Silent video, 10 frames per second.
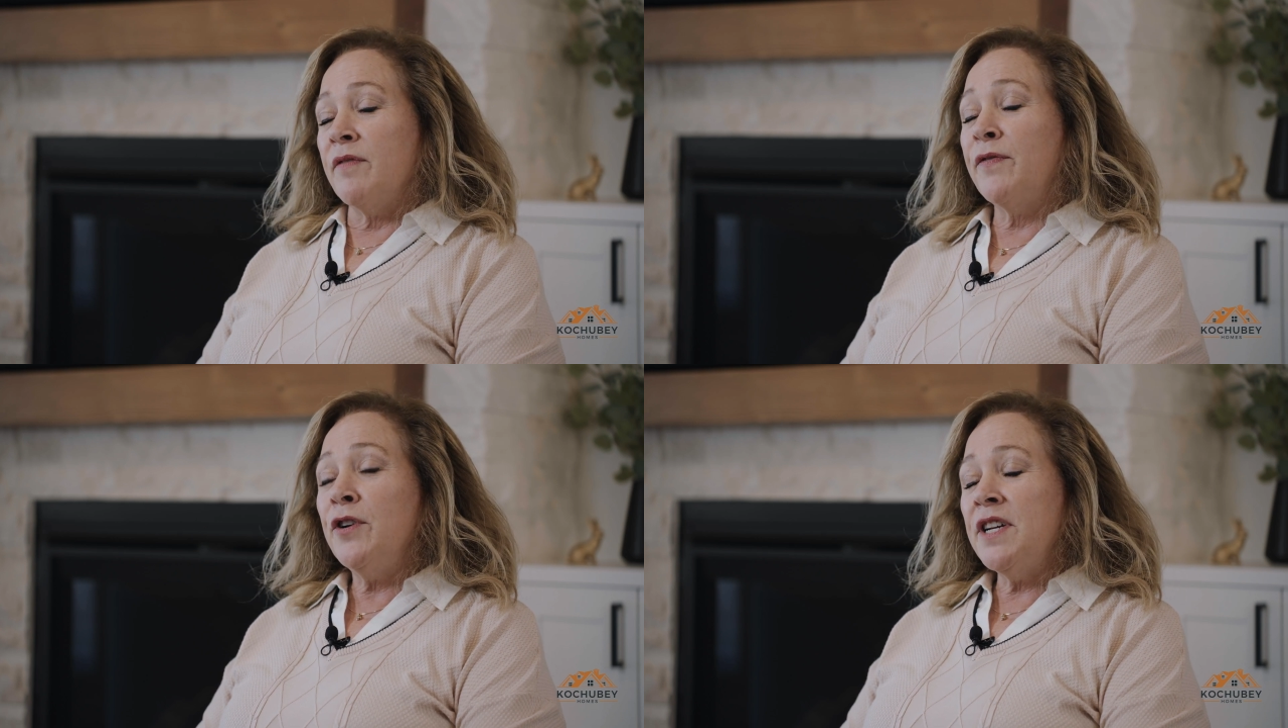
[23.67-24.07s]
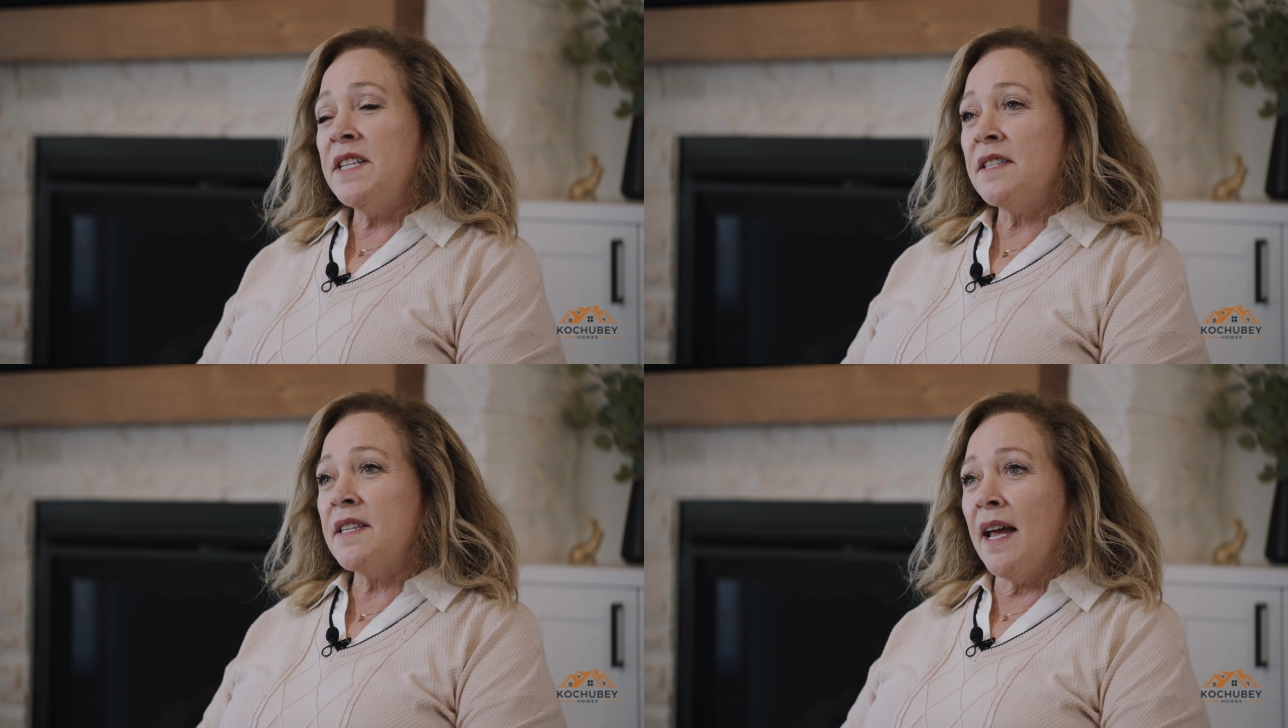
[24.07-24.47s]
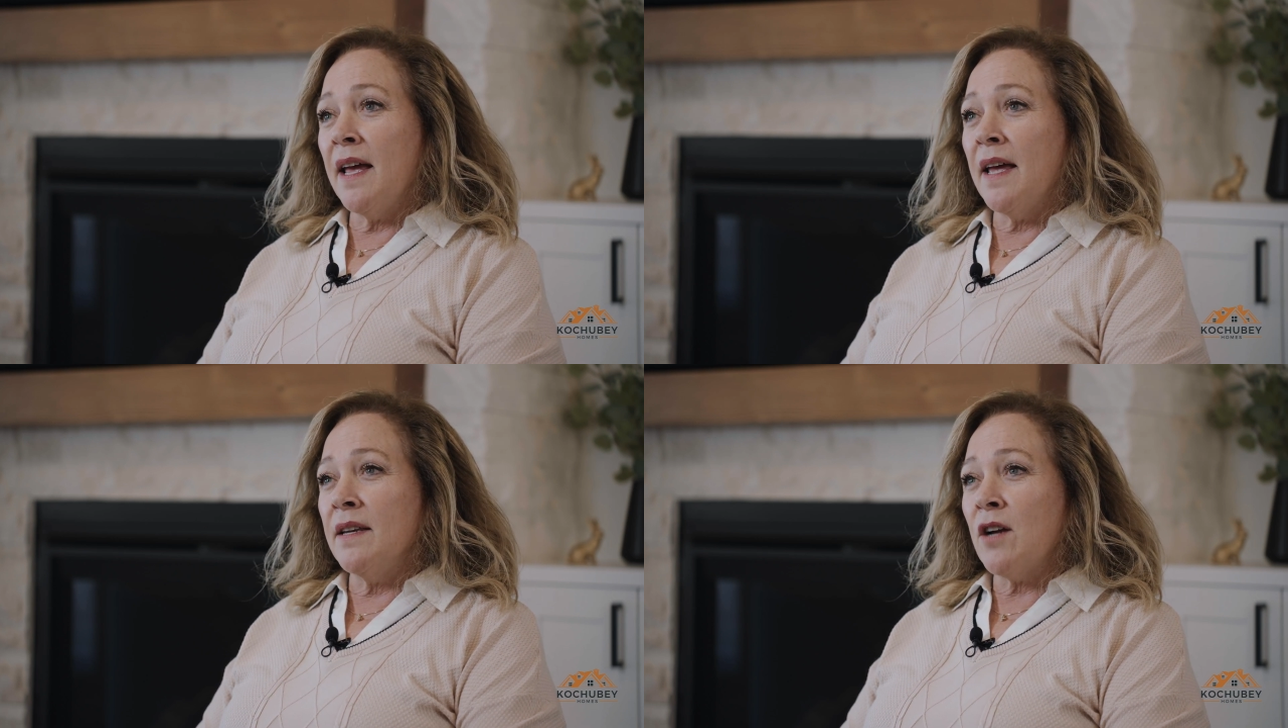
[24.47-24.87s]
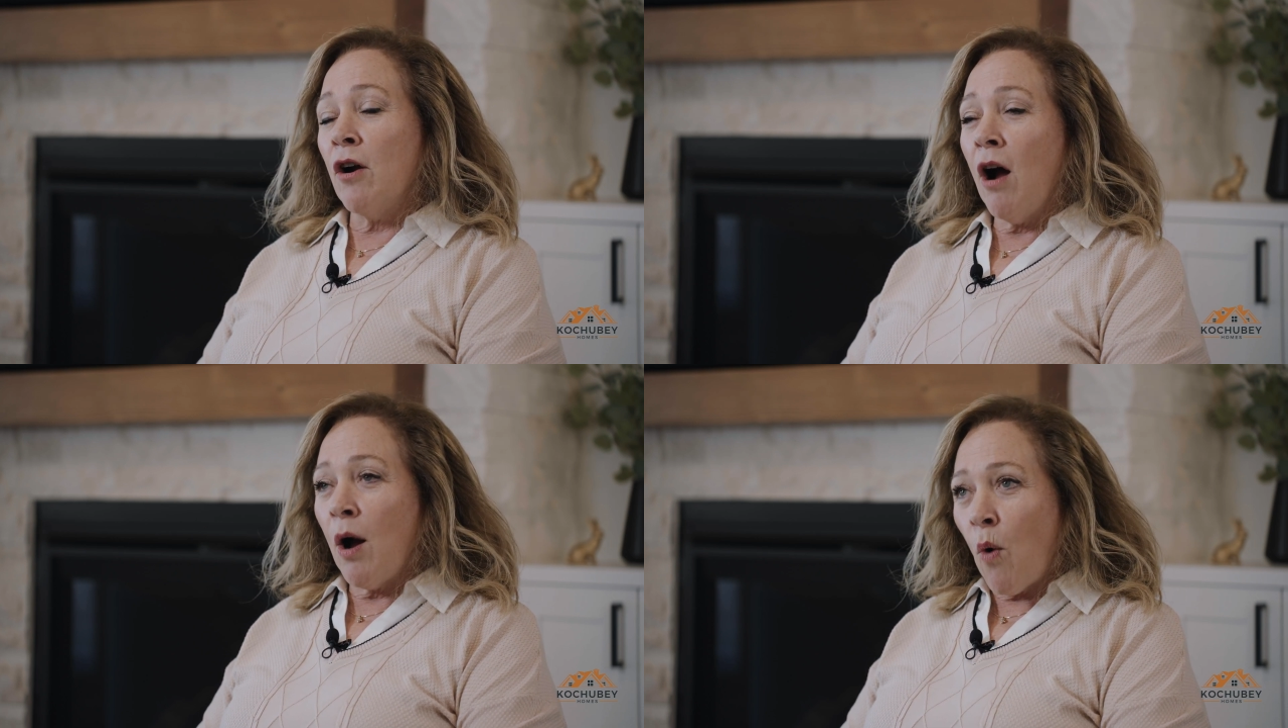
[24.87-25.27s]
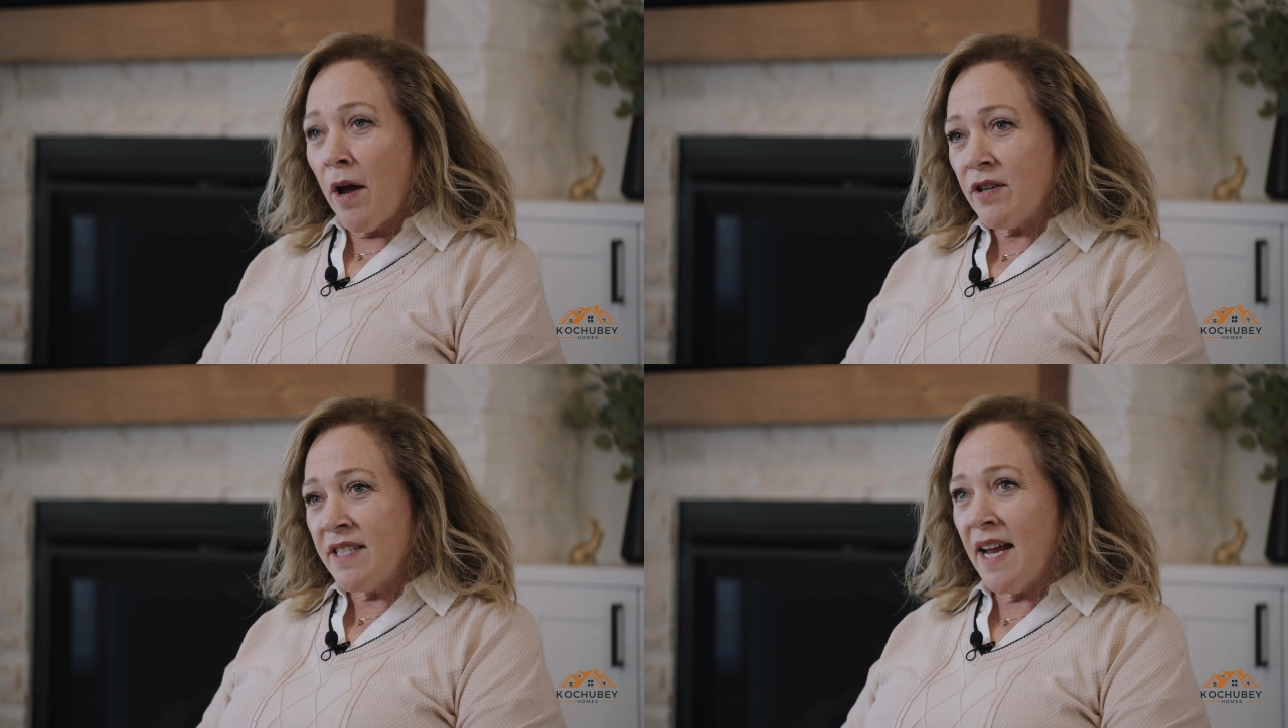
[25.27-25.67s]
furnace and our hot
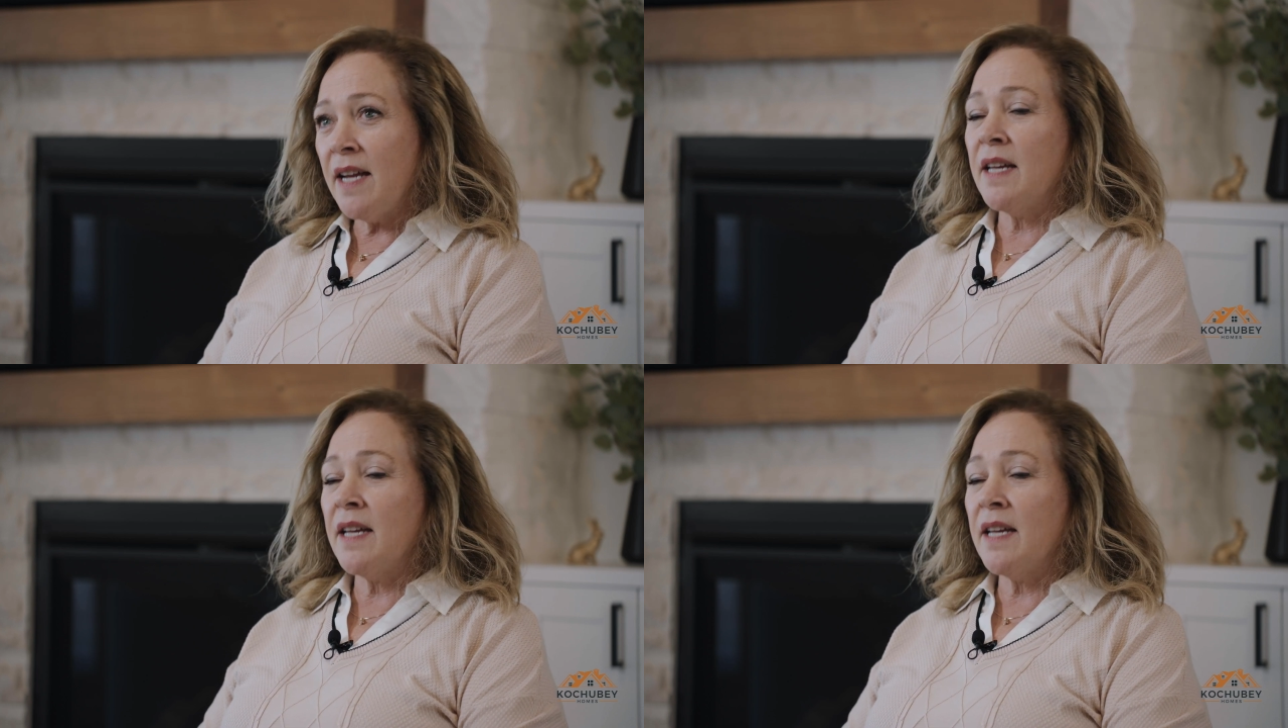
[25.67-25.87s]
water tank,